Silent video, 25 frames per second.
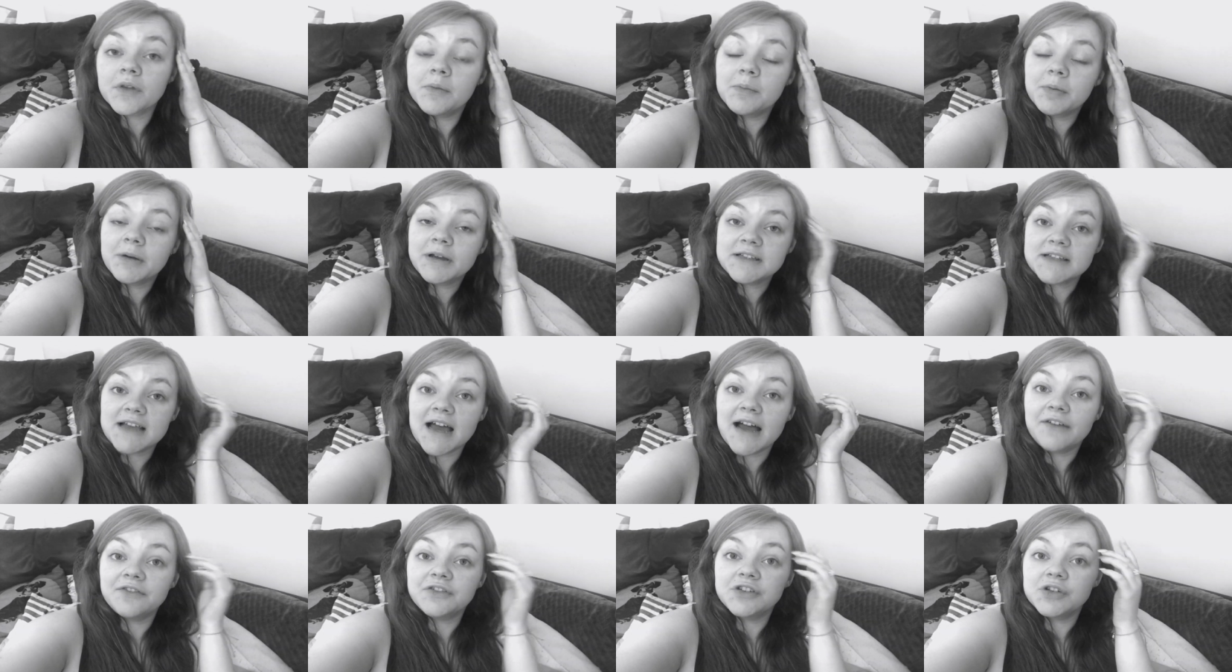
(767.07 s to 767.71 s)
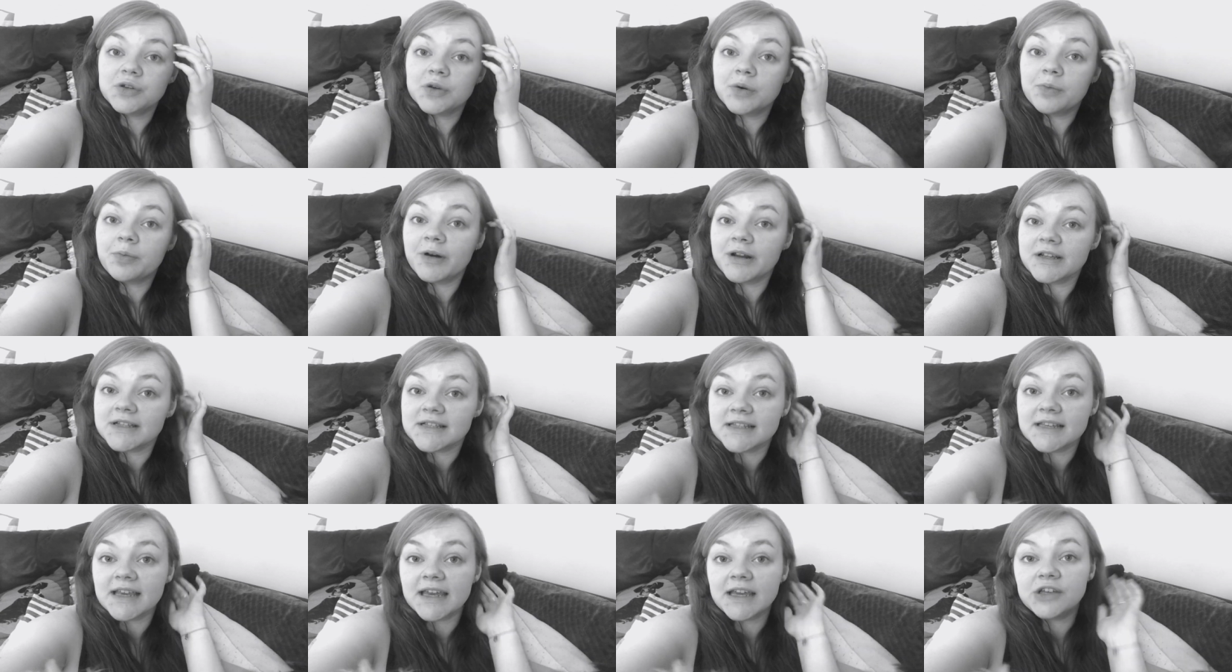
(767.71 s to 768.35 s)
because I have to do a
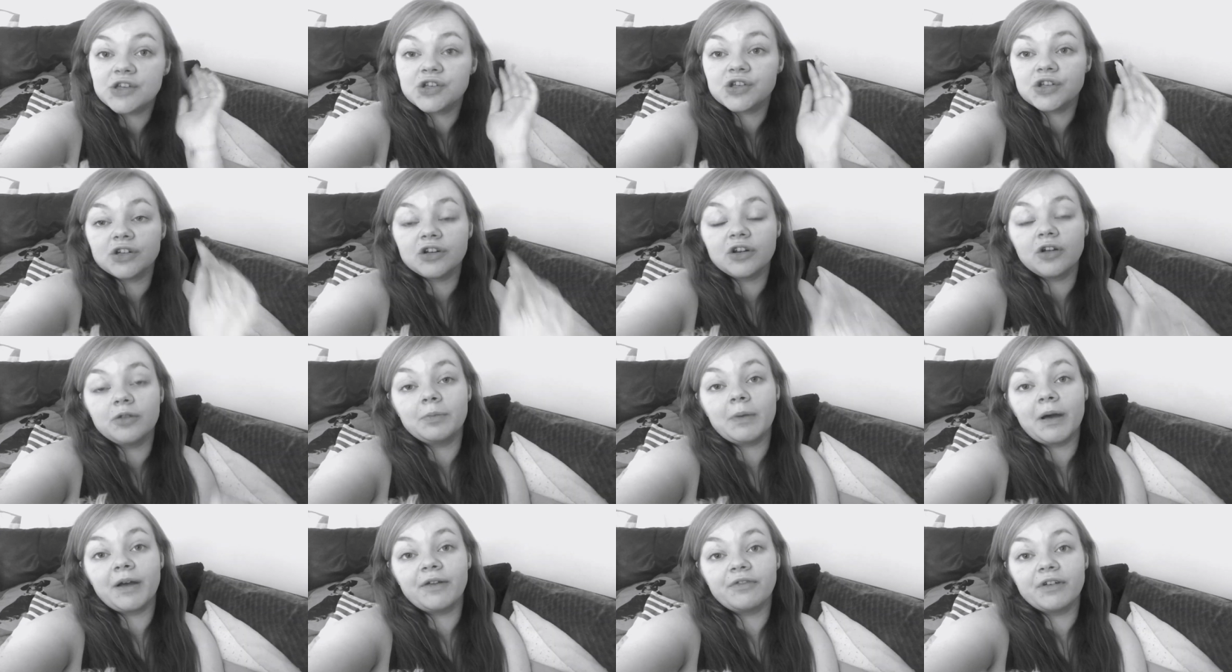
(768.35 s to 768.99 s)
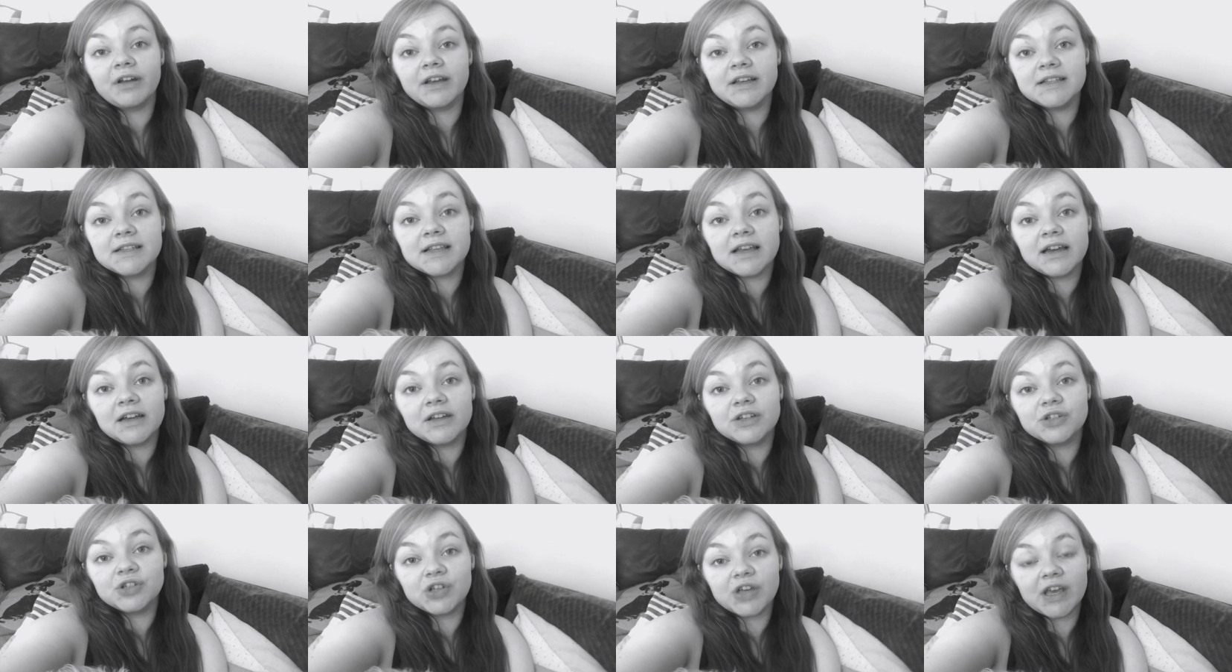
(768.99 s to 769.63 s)
presentation on my
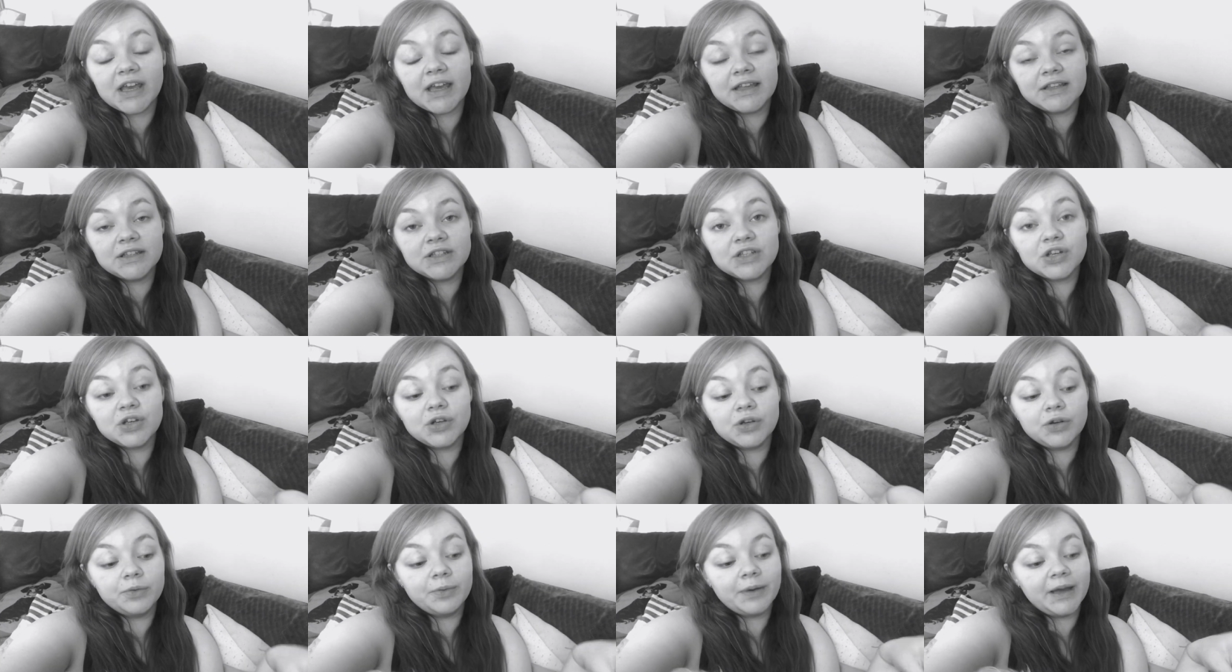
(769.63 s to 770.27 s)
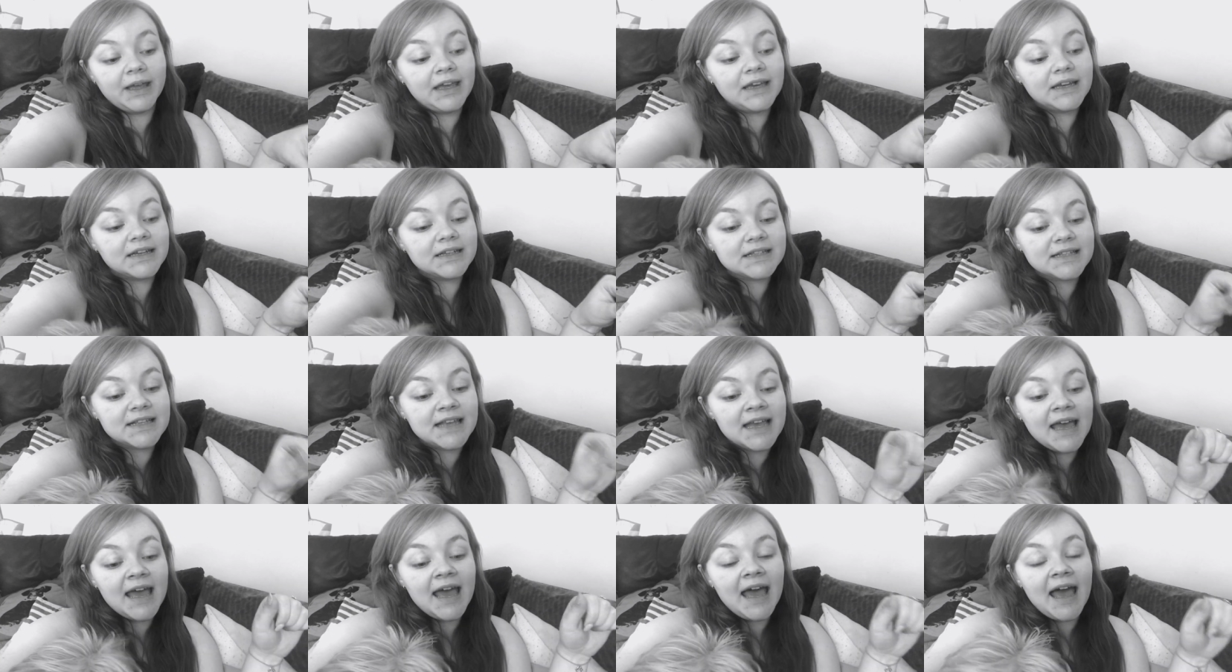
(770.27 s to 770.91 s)
research in 2
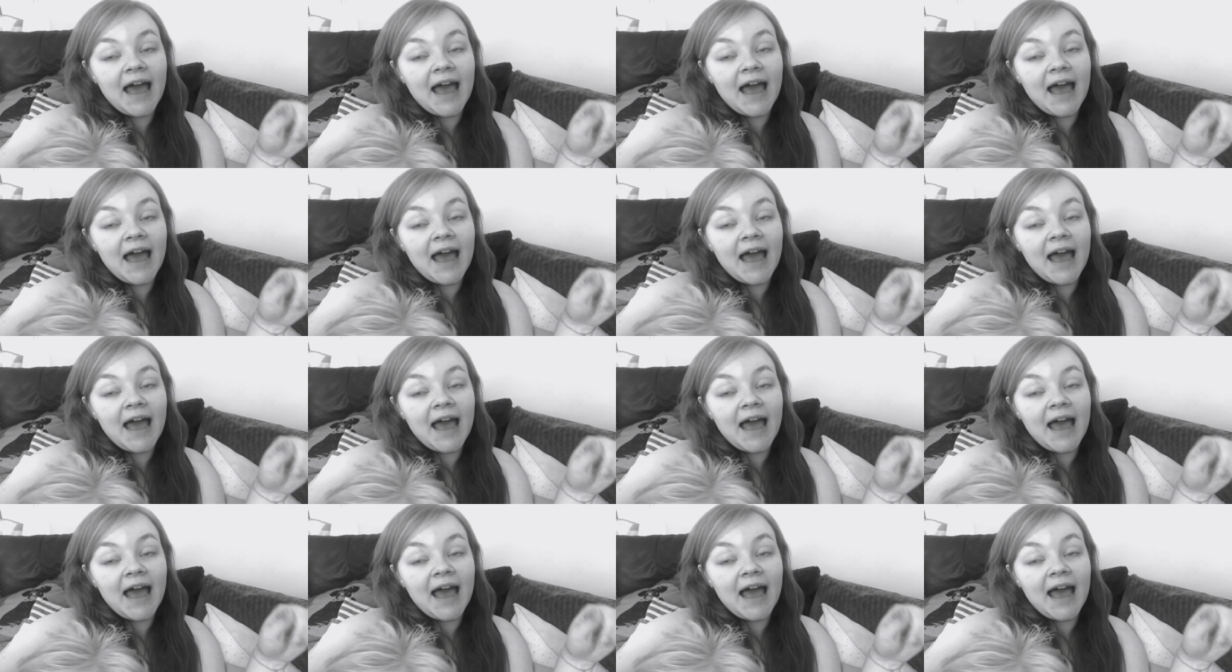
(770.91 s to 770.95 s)
weeks.